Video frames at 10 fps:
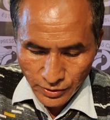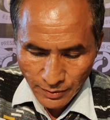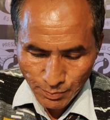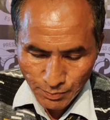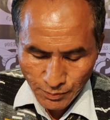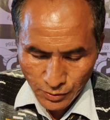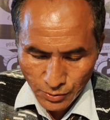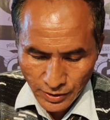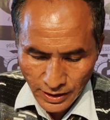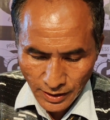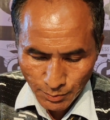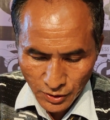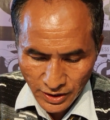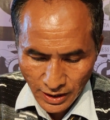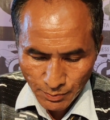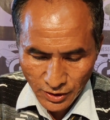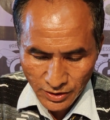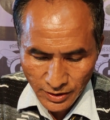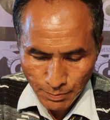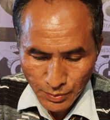to the political
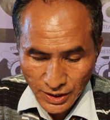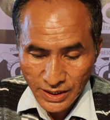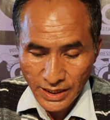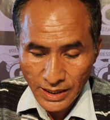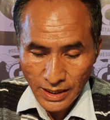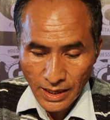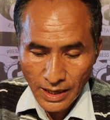party PD.